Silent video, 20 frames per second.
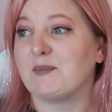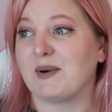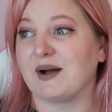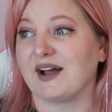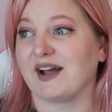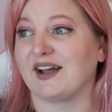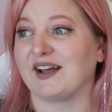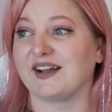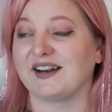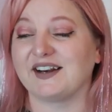
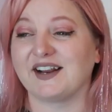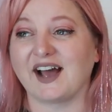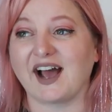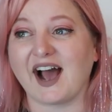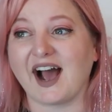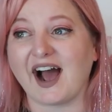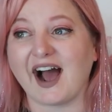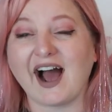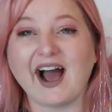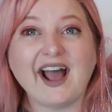but
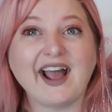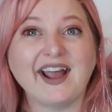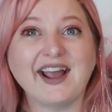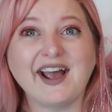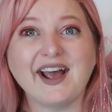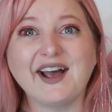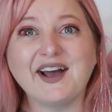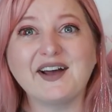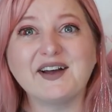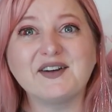I
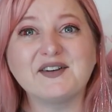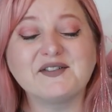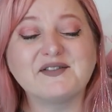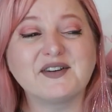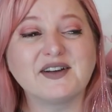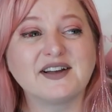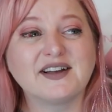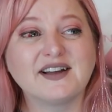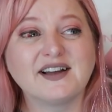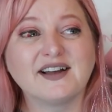
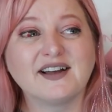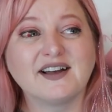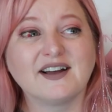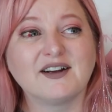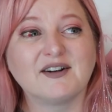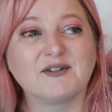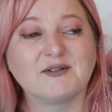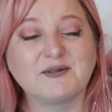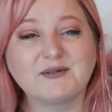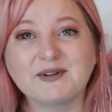have
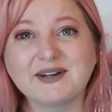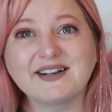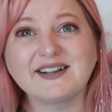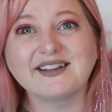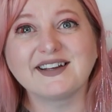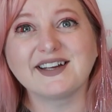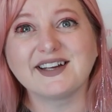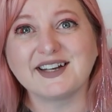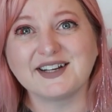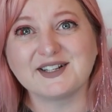
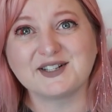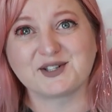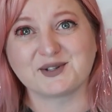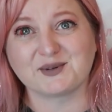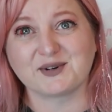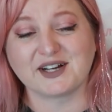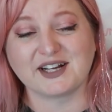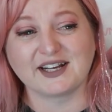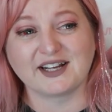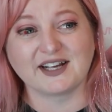really
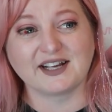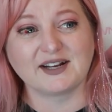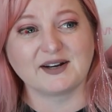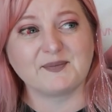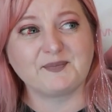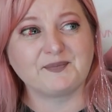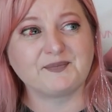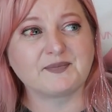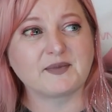enjoyed it.